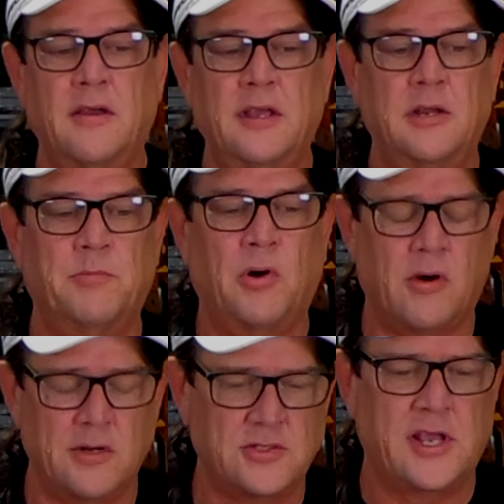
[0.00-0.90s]
in
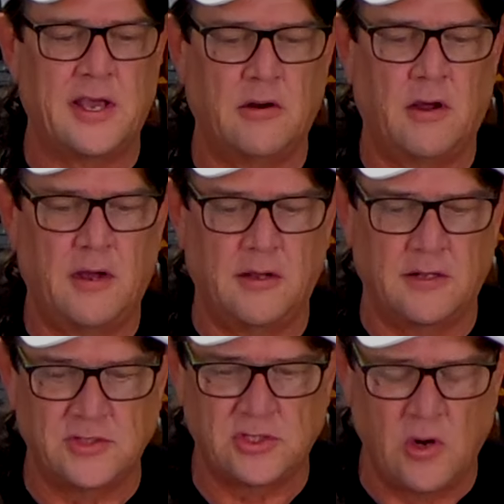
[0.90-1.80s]
parts
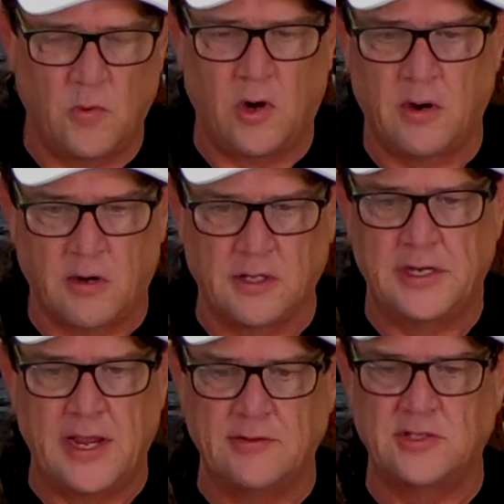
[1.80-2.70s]
at Stonewall
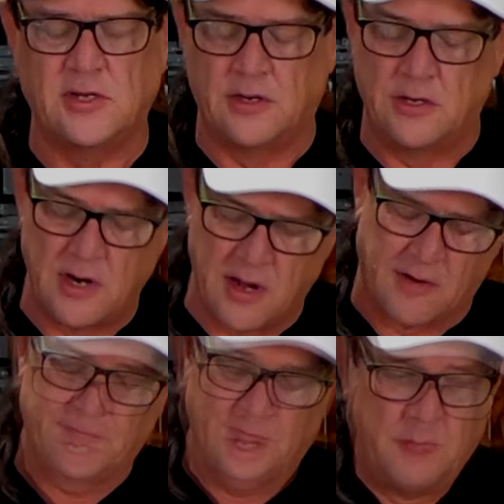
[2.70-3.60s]
Harley-Davidson
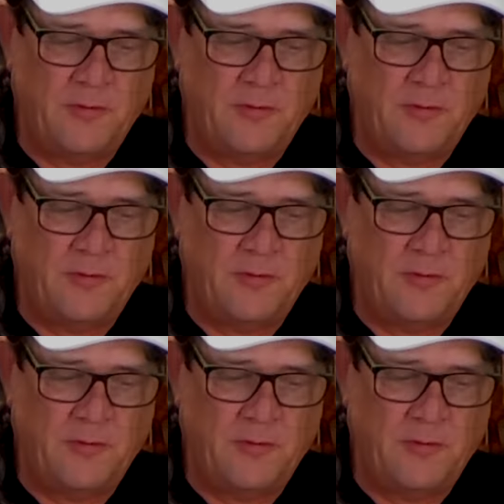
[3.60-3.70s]
enough.